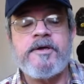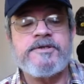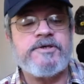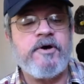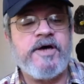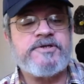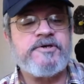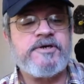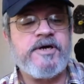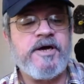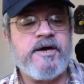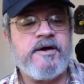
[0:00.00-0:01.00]
So I
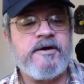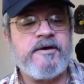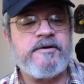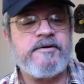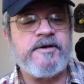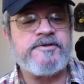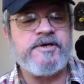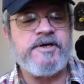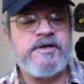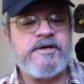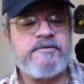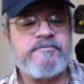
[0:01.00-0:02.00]
took a
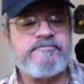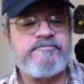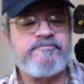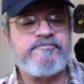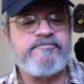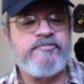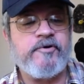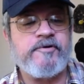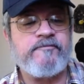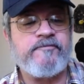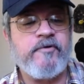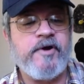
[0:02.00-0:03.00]

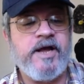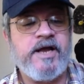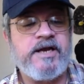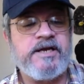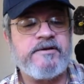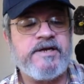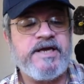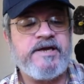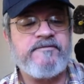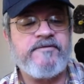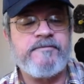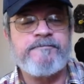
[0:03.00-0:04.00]
4 day
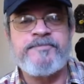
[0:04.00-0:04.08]
leave,